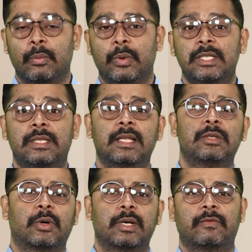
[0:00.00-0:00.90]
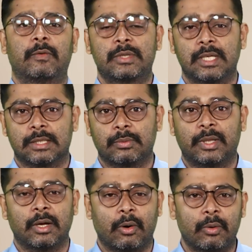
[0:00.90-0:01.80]
which then joined forces
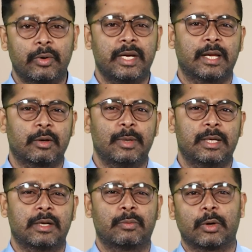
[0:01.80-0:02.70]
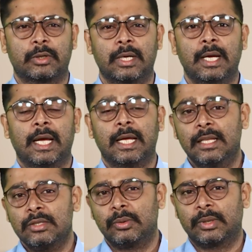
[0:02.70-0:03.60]
with the already accumulated water in
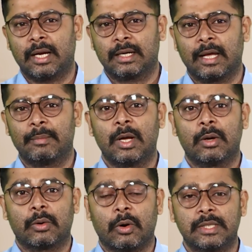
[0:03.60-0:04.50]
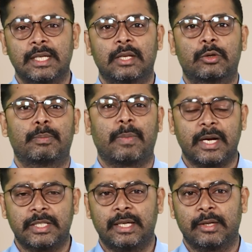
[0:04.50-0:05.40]
the Chungthang Dam, causing it to
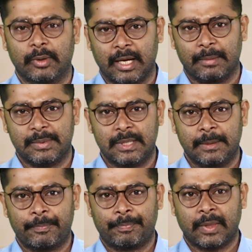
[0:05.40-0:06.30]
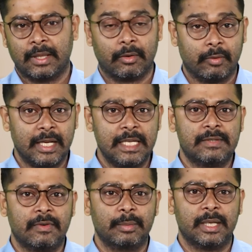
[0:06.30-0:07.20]
partially collapse. The release
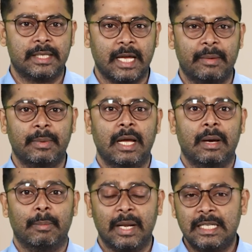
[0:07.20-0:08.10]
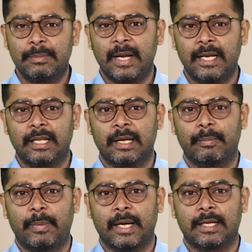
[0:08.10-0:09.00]
from the dam multiplied the
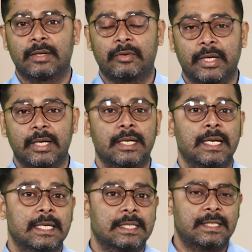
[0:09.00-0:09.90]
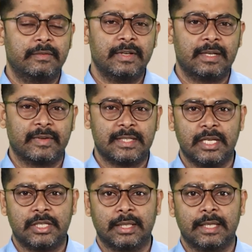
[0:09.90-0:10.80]
impact and triggered severe
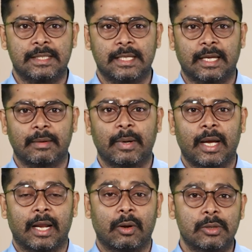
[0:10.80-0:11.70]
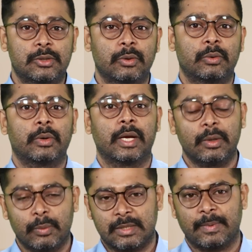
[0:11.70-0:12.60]
devastation in Sikkim and also
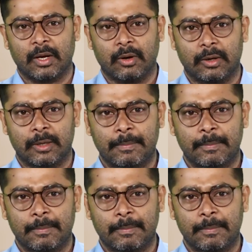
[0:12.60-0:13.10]
in West Bengal.